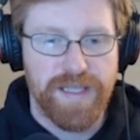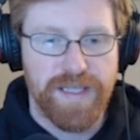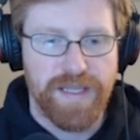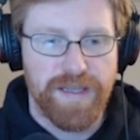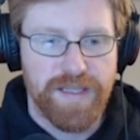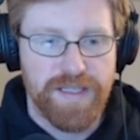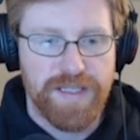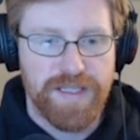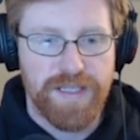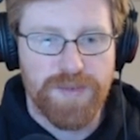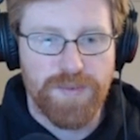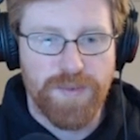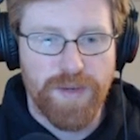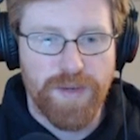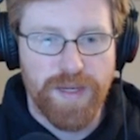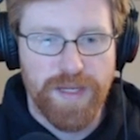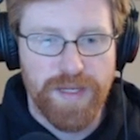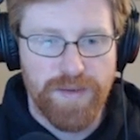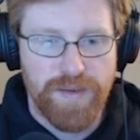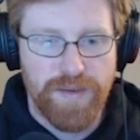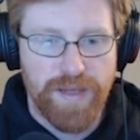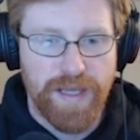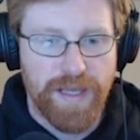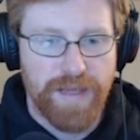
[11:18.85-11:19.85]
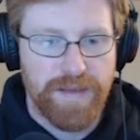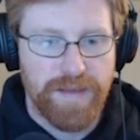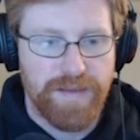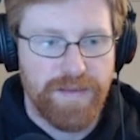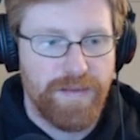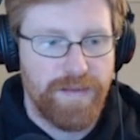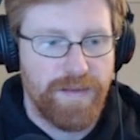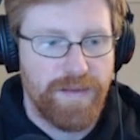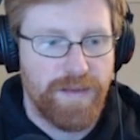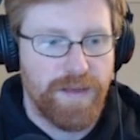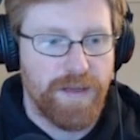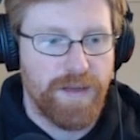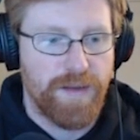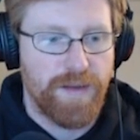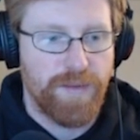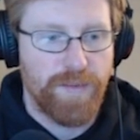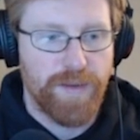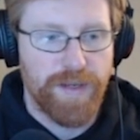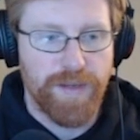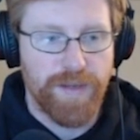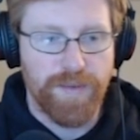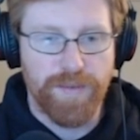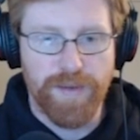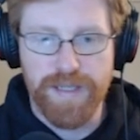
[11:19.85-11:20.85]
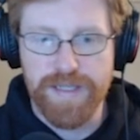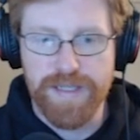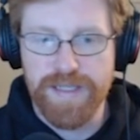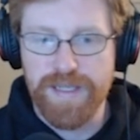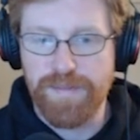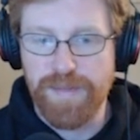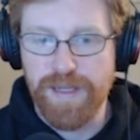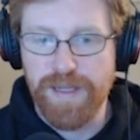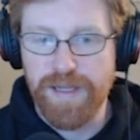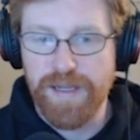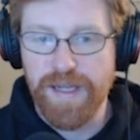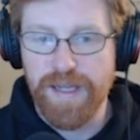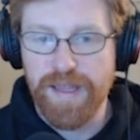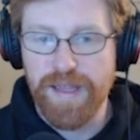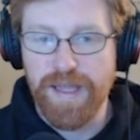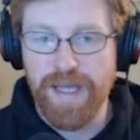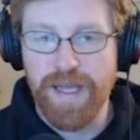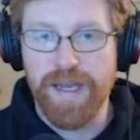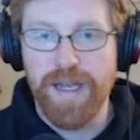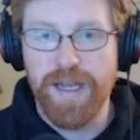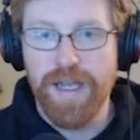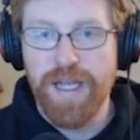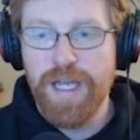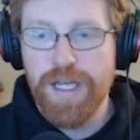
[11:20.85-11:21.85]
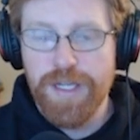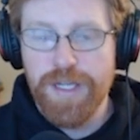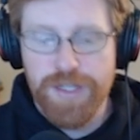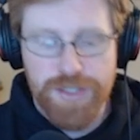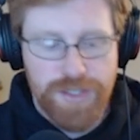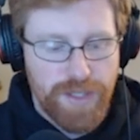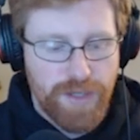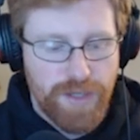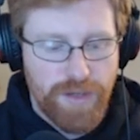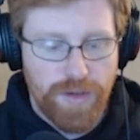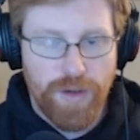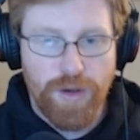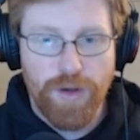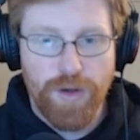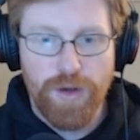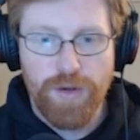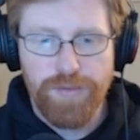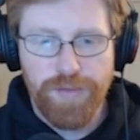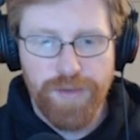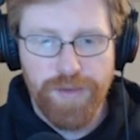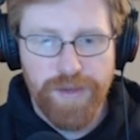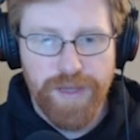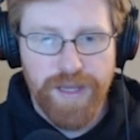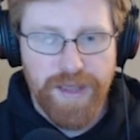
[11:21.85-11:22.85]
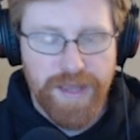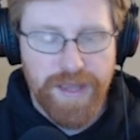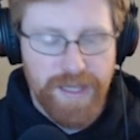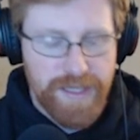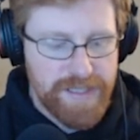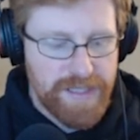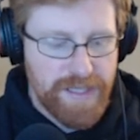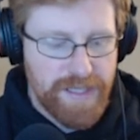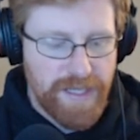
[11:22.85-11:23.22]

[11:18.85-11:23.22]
And this is what you get uh, when you run something like that. So hopefully this